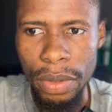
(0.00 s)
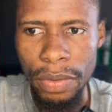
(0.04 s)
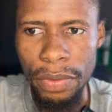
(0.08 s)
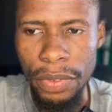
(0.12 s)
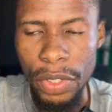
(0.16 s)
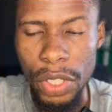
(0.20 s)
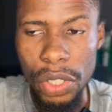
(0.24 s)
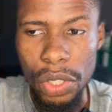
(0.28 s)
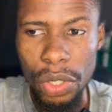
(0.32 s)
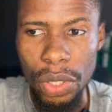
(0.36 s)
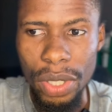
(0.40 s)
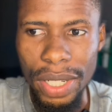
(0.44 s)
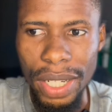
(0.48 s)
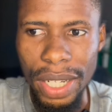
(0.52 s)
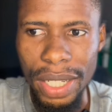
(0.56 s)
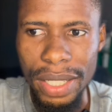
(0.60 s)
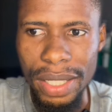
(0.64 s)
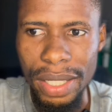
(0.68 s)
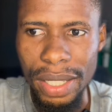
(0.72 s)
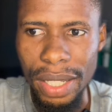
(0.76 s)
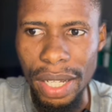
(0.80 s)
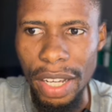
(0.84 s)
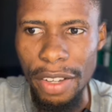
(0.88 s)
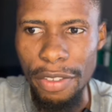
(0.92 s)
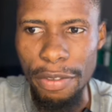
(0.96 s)
fixture
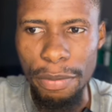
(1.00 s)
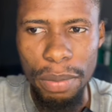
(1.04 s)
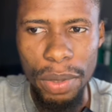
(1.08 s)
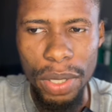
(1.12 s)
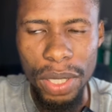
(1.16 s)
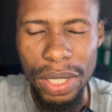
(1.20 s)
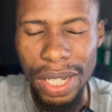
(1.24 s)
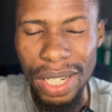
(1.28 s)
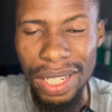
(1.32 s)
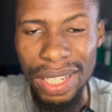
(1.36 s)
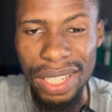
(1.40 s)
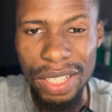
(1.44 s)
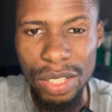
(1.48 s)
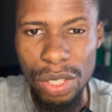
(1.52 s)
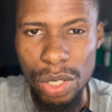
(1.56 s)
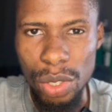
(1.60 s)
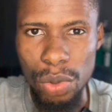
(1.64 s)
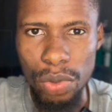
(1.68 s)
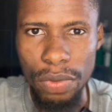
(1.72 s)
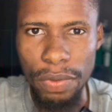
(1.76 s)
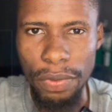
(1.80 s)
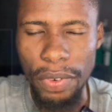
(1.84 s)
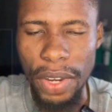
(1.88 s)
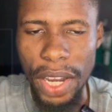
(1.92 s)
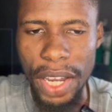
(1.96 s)
that have played at least
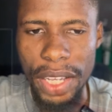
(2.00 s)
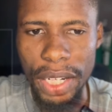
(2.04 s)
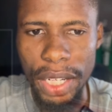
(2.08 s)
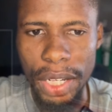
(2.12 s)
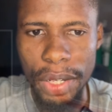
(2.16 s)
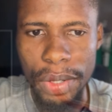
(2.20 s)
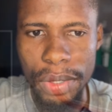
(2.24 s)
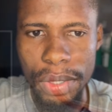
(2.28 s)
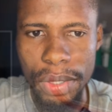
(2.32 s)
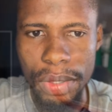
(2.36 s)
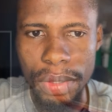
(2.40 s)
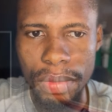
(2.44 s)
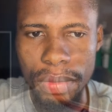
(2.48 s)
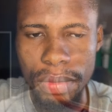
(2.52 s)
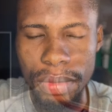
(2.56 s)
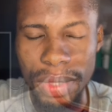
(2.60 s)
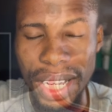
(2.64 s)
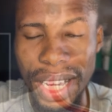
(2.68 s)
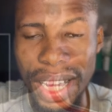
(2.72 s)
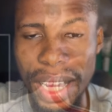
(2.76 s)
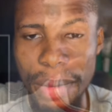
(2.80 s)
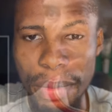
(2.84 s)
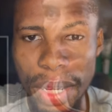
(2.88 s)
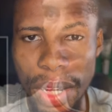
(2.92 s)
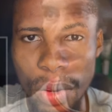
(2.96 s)
two finals
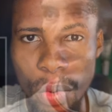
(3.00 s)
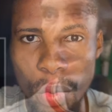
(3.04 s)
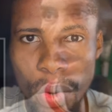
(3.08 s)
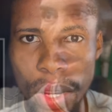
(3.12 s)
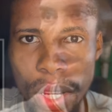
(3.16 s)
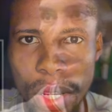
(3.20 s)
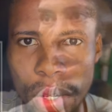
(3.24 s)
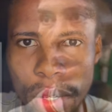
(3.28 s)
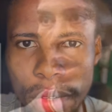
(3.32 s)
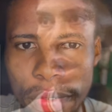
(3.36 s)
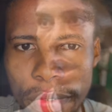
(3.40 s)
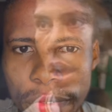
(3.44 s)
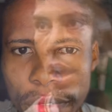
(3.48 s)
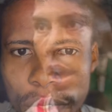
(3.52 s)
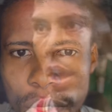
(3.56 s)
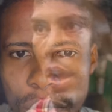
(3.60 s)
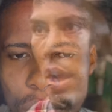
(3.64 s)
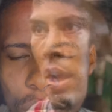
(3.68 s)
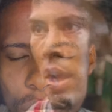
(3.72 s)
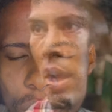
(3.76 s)
that I'm aware of, the